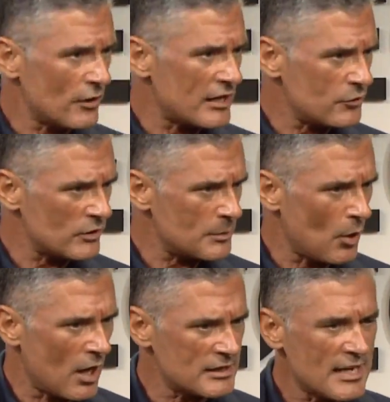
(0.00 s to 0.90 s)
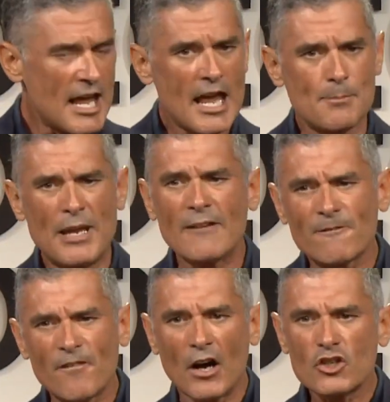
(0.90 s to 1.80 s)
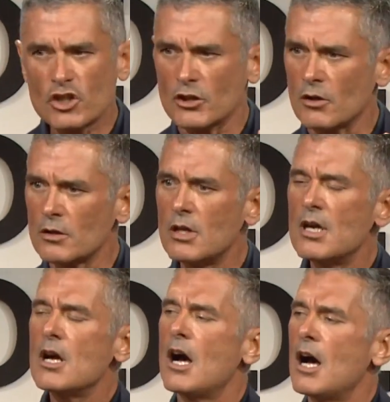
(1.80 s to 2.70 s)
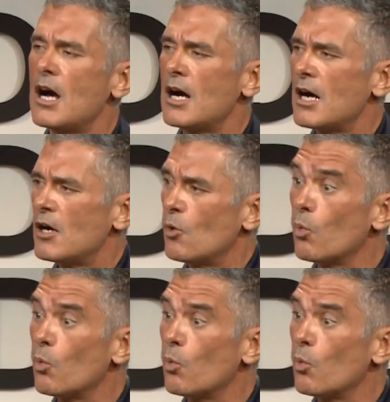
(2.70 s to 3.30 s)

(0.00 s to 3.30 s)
stress response, and being functional uh,